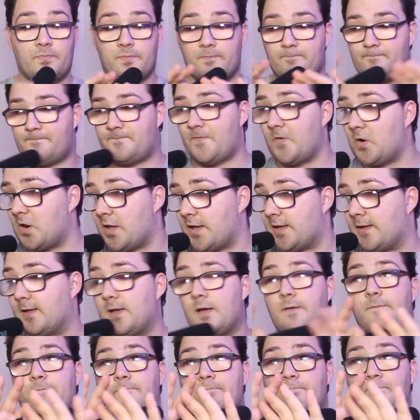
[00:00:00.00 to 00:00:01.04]
fully.
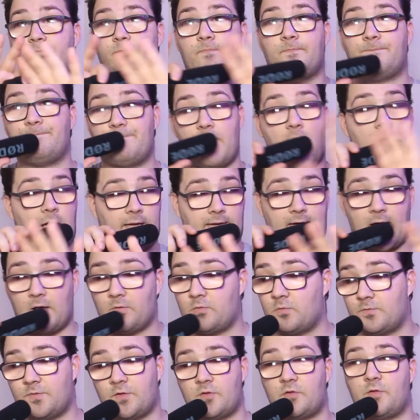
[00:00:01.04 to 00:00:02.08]
I
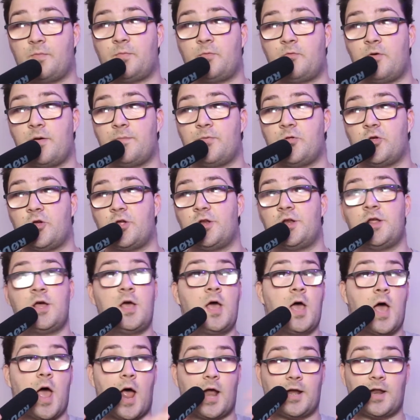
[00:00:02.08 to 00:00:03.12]
cancelled the subscription
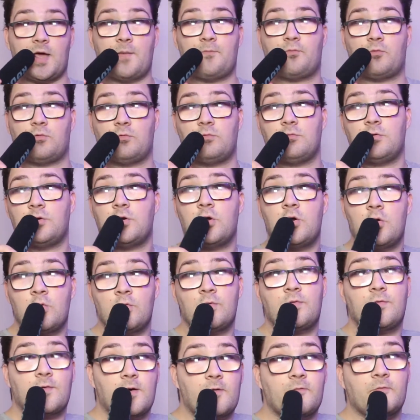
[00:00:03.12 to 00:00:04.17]
and I brought new
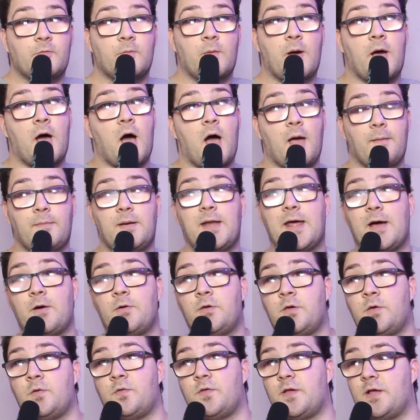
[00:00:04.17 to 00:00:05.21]
software. I'm now
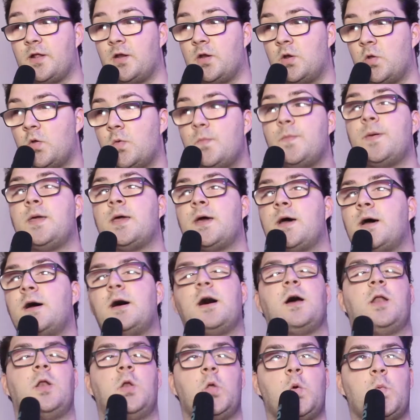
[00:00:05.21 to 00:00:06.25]
using Lumia,
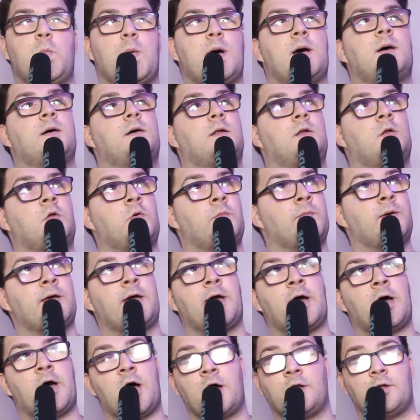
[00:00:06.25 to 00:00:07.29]
Luma,
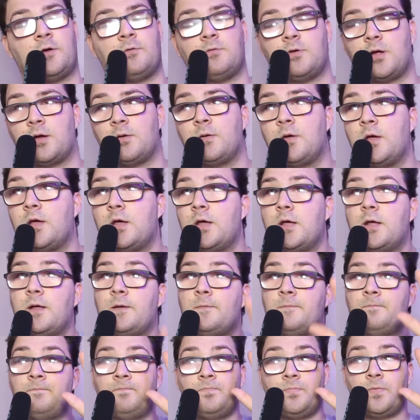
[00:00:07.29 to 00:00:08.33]
Lumia, I don't know.
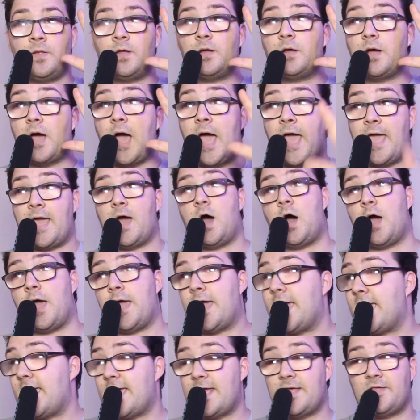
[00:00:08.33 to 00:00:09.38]
AI.
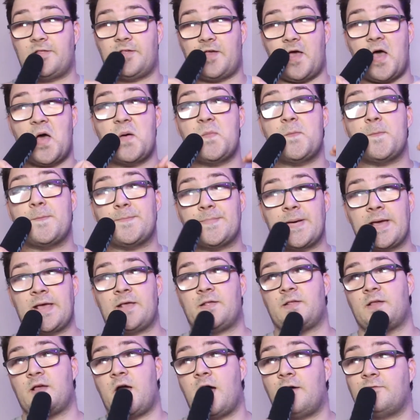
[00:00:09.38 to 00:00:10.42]
It is
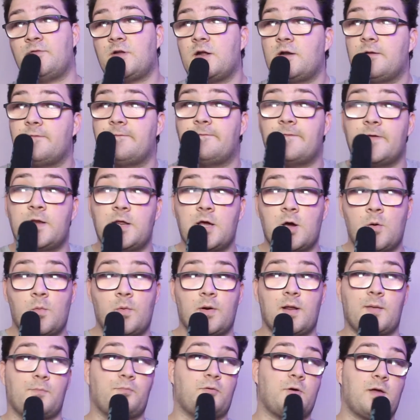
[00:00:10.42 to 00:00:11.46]
amazing. I've done a video
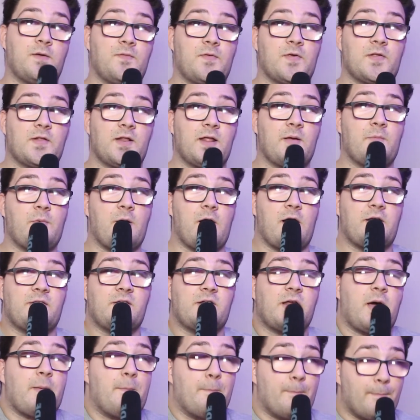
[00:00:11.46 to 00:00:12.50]
on it previously where I
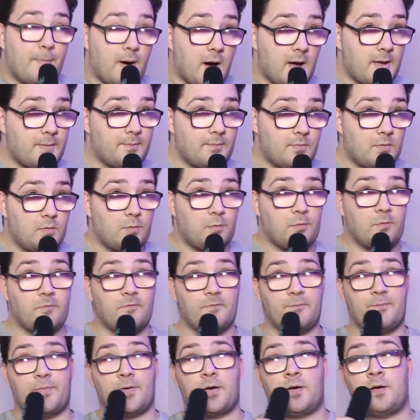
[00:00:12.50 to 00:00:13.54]
said I might
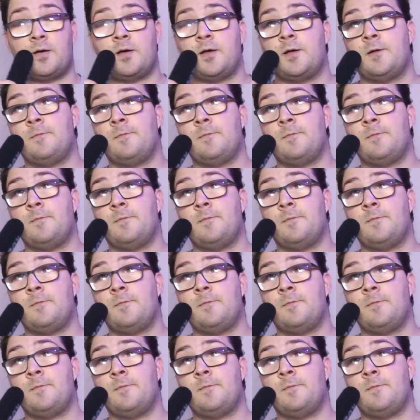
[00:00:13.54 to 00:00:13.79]
move, but